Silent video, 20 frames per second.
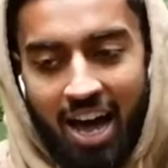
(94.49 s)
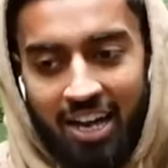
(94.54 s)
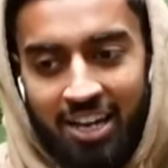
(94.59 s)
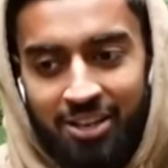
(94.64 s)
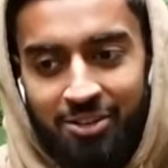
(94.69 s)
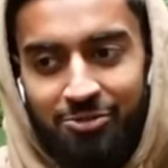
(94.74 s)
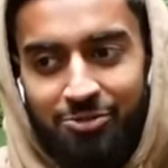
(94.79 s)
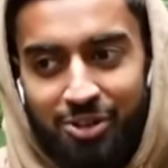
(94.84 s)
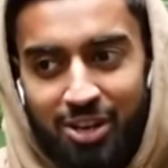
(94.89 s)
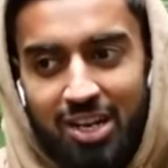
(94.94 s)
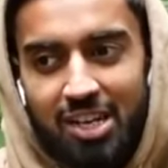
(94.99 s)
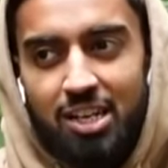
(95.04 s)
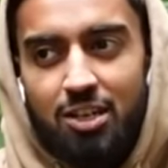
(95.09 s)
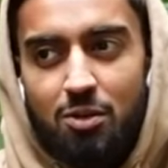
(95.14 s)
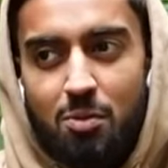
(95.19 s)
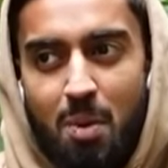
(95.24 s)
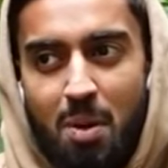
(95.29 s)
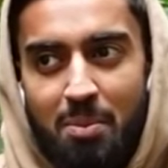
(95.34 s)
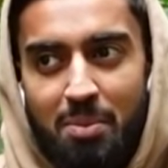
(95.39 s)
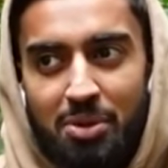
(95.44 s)
I can really
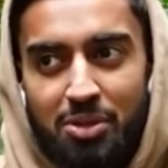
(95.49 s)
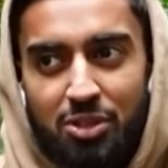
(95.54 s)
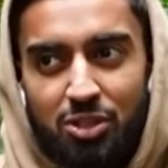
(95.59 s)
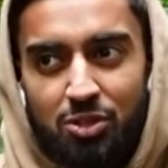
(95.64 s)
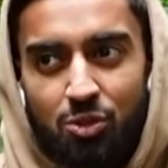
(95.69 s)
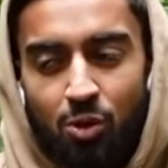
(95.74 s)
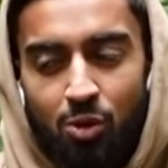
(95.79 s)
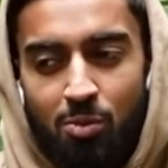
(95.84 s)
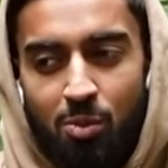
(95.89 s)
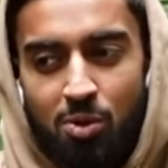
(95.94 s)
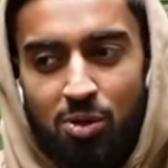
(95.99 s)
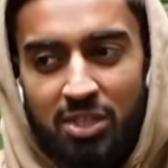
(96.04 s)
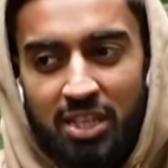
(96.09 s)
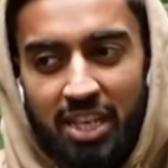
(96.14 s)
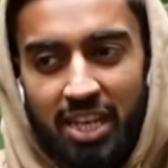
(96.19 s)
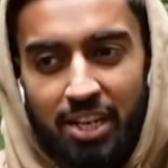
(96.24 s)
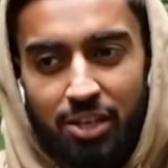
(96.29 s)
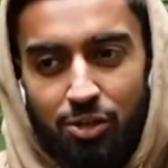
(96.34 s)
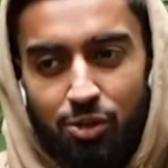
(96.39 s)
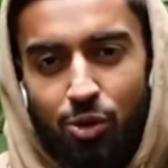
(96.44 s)
remember just almost
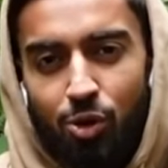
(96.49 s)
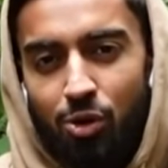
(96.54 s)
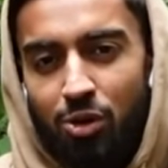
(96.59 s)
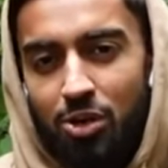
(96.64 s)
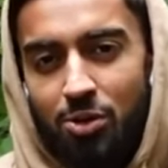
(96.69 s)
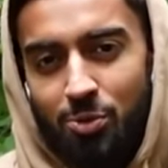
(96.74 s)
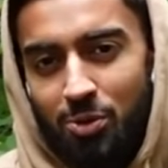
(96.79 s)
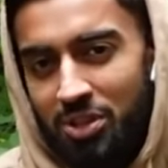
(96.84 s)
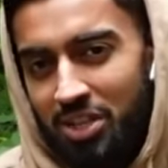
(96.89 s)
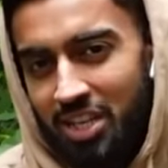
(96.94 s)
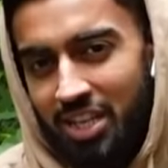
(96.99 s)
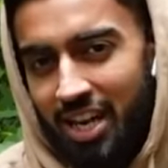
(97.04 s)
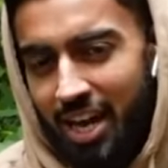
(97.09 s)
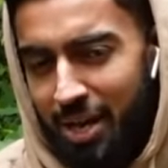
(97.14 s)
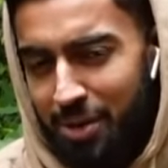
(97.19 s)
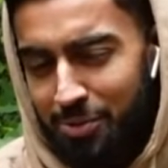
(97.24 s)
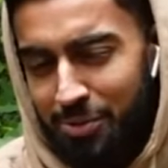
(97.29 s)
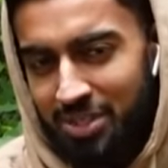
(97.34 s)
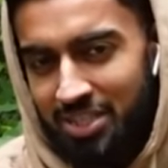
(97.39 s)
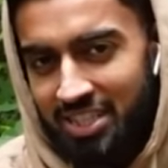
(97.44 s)
like ignoring what the
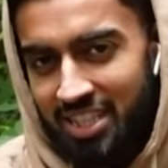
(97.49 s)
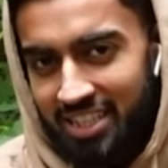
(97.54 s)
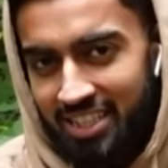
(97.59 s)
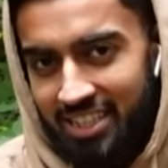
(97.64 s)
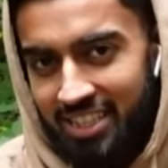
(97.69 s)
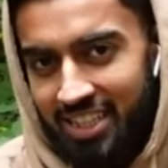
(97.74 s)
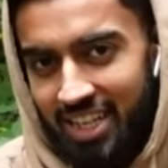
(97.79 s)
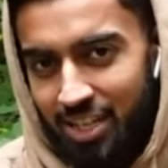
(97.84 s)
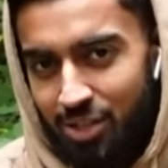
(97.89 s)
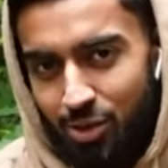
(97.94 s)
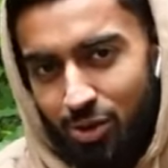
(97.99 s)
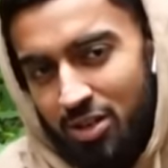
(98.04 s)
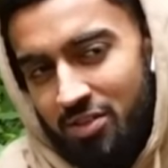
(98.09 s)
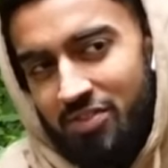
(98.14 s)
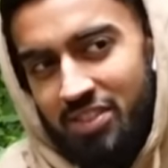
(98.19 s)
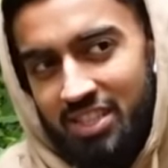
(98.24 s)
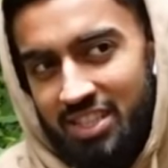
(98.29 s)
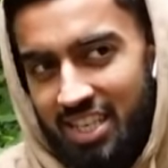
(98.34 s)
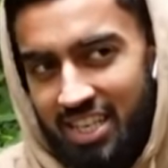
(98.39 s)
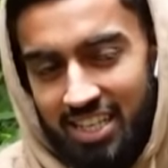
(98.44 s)
guy was saying, like not
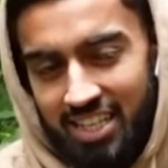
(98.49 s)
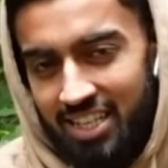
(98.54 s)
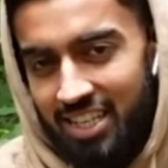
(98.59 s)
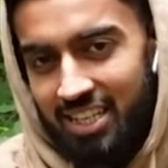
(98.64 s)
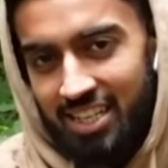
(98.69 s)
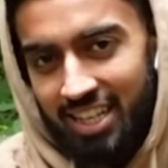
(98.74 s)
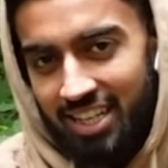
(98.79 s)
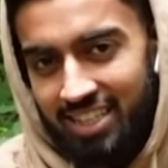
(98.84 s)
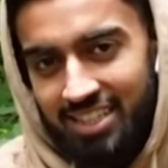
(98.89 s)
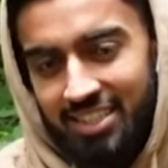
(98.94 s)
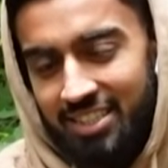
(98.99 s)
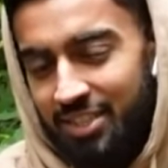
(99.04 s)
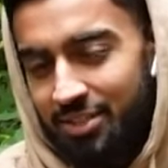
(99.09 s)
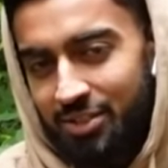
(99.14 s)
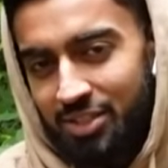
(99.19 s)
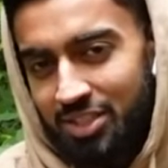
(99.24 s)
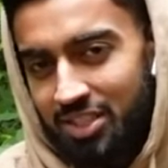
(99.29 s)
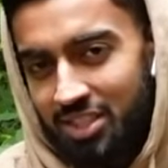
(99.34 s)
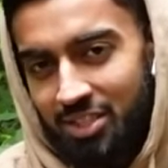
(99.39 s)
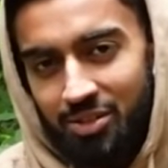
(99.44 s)
even taking it like
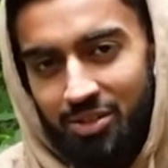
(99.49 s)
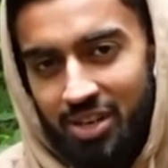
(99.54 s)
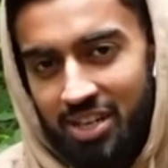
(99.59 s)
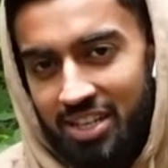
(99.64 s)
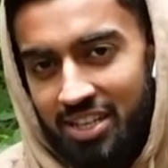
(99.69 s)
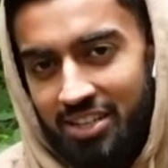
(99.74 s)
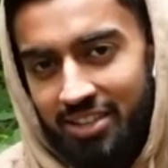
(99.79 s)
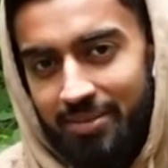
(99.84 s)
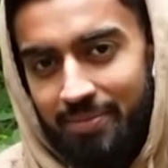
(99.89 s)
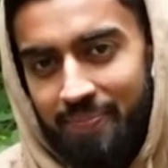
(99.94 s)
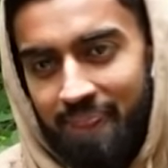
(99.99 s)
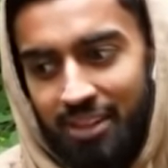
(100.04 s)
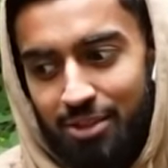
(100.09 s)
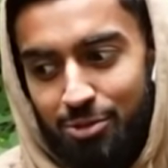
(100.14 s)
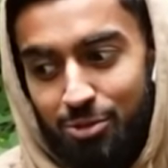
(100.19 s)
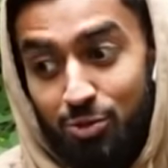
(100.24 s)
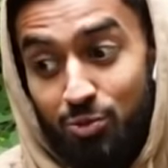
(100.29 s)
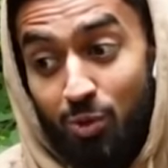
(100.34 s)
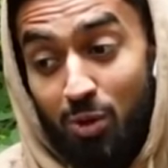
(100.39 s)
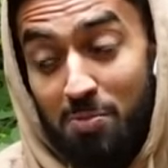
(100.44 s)
seriously or anything. And
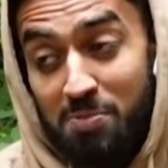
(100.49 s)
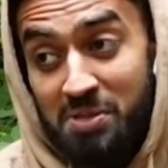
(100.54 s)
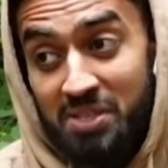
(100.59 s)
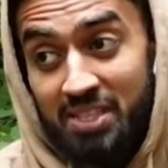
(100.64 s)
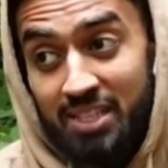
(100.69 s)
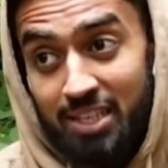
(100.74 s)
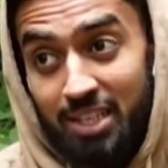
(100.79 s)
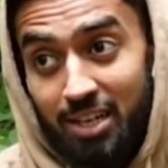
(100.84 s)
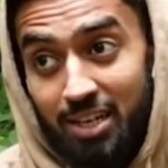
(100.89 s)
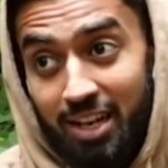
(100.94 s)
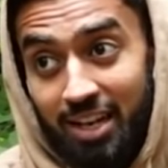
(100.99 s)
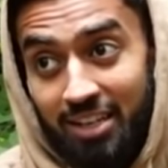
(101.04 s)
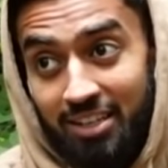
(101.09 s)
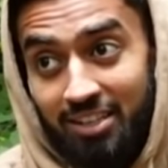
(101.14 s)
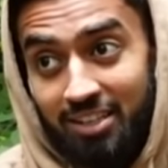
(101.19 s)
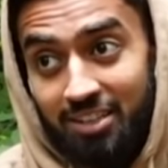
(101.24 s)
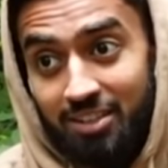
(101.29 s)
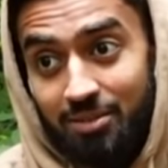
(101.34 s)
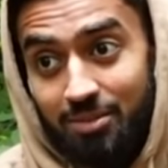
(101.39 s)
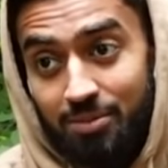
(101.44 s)
there was one particular like
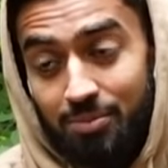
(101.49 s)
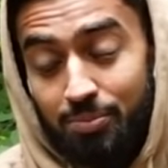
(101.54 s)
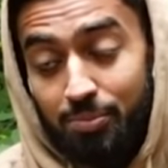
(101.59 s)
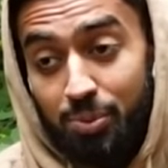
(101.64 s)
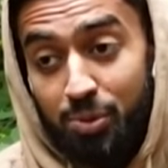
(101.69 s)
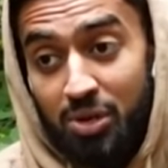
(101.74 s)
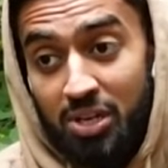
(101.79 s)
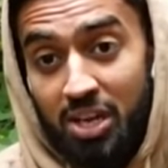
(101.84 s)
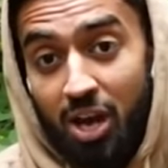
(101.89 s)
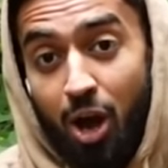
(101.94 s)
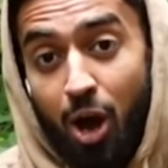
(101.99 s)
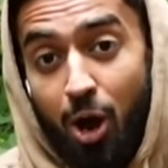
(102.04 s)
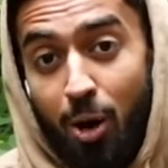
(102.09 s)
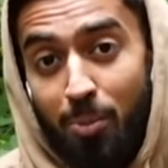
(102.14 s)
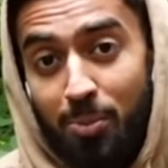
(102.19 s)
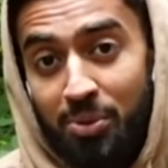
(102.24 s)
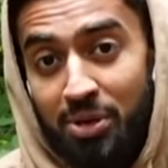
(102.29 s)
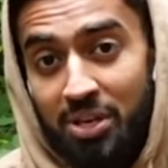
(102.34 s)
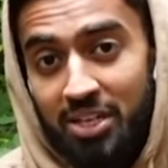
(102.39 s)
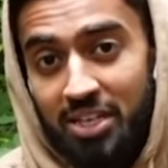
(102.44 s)
pretty
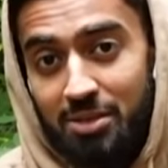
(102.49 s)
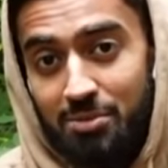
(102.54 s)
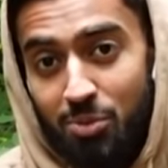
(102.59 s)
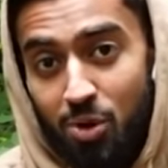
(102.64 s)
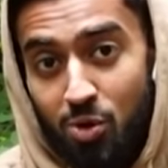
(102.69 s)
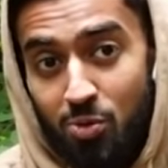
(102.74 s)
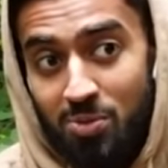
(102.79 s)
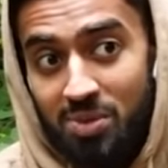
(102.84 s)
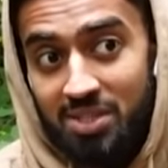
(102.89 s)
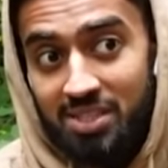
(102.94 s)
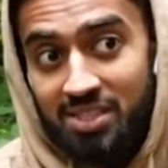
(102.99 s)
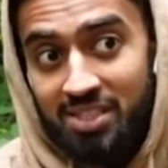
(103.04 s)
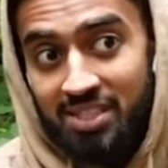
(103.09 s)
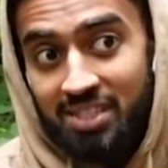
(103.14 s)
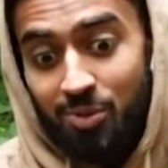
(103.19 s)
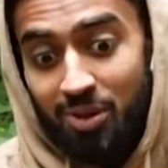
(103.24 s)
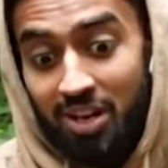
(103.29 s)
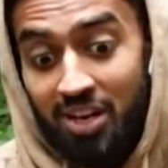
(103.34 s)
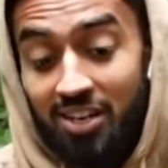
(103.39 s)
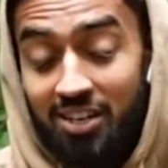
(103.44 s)
heartbreaking moment
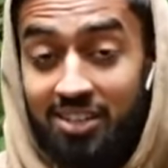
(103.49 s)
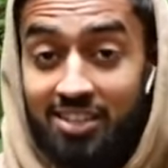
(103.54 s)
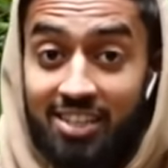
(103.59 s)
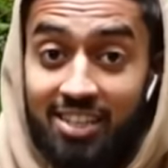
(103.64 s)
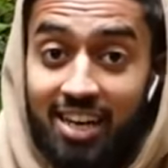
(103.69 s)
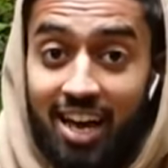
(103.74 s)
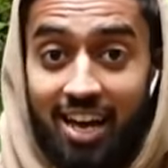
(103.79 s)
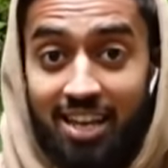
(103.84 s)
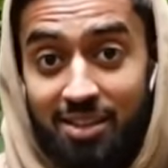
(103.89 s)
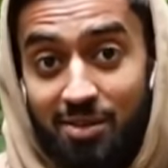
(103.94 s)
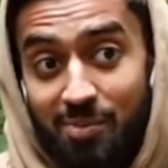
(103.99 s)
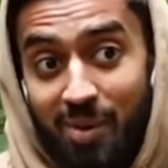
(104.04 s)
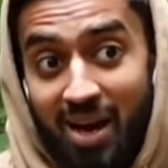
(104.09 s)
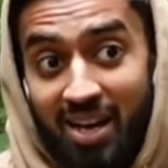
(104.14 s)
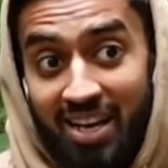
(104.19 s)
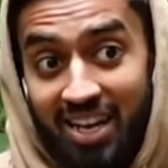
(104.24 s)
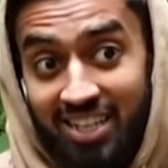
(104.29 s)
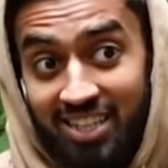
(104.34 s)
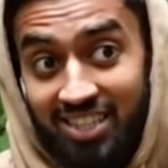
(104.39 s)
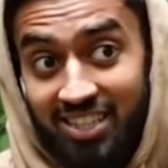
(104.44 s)
when I heard the guy in the
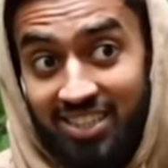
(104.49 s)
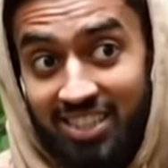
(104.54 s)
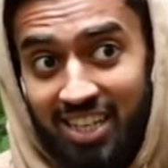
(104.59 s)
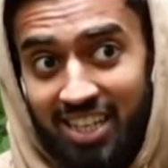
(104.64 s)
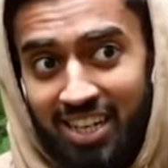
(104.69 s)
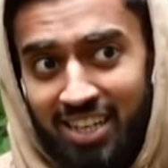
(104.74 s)
back actually say